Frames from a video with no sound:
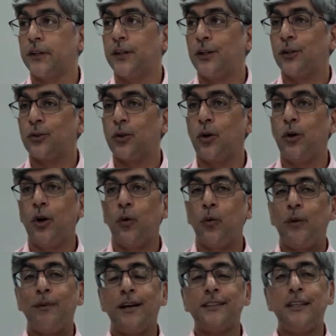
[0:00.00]
So we
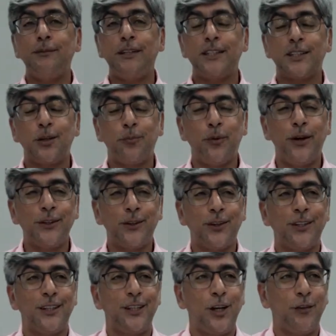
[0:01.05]
mustn't be disappointed on the
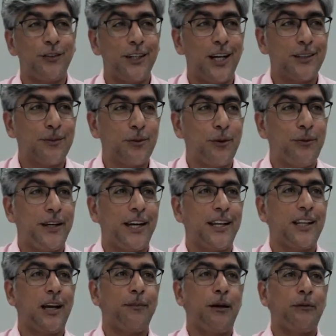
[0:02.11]
day of judgment when we get
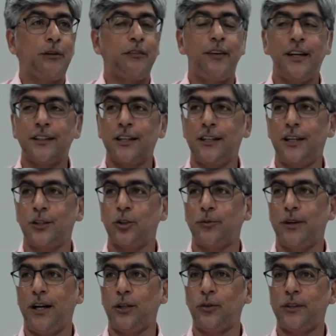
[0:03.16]
up and we face Allah
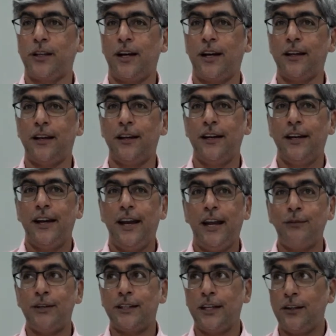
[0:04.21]
subhanahu wa ta'ala and we
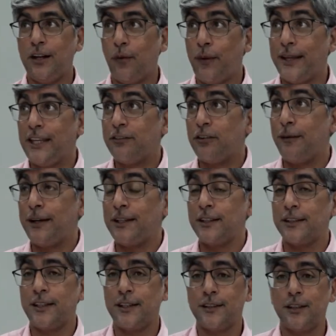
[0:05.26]
say, I'm waiting for our
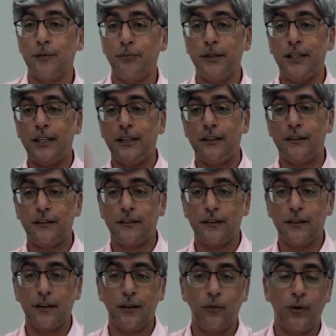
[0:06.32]
intercessor, be
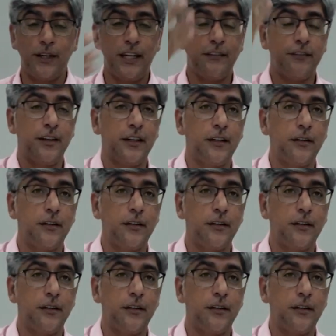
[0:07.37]
whatever